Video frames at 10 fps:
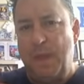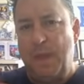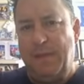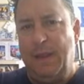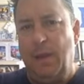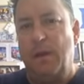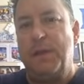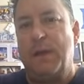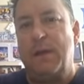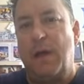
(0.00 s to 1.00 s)
taking our
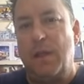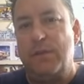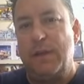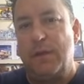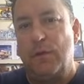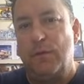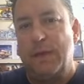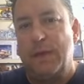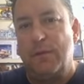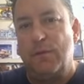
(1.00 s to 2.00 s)
technology and
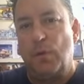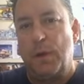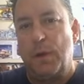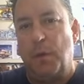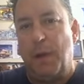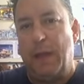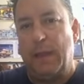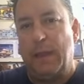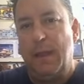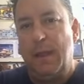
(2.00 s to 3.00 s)
using it in Tornado
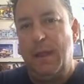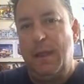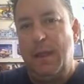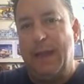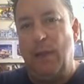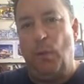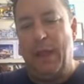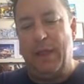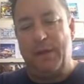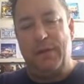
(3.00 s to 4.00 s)
Alley in a
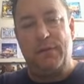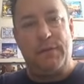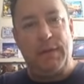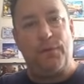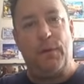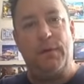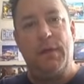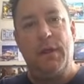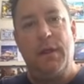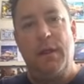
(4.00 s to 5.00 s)
way that is different
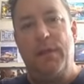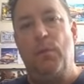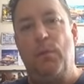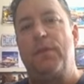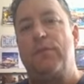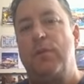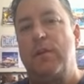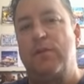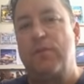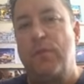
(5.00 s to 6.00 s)
than what the
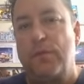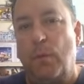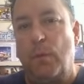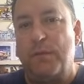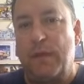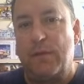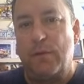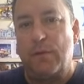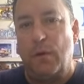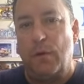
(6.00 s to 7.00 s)
traditional storm
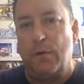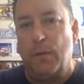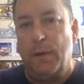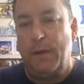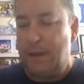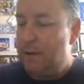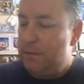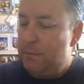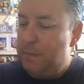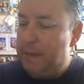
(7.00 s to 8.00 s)
chasers are doing. That
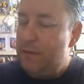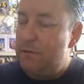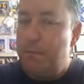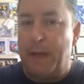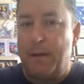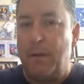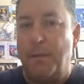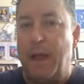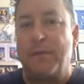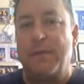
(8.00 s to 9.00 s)
doesn't mean it's better.
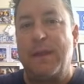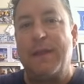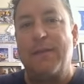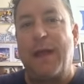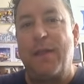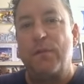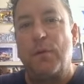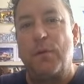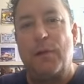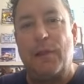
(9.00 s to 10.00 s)
I'm not saying that. There's
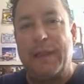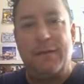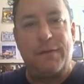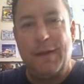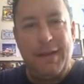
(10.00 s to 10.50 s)
no elite